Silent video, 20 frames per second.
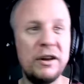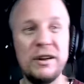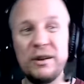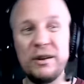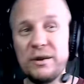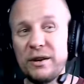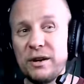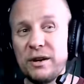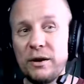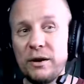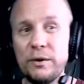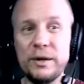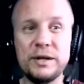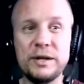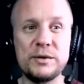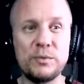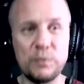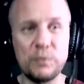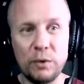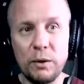you can
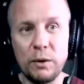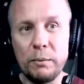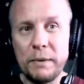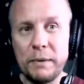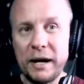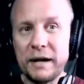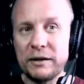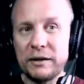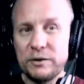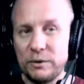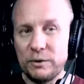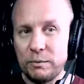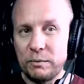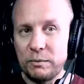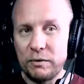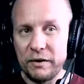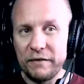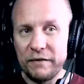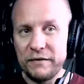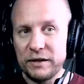always roll back to a
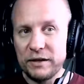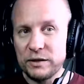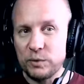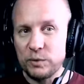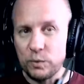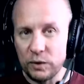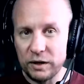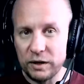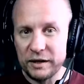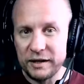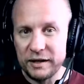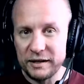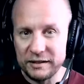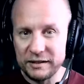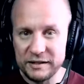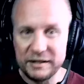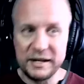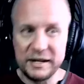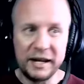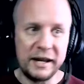previous working
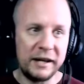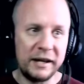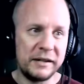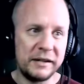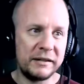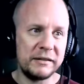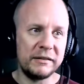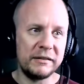state.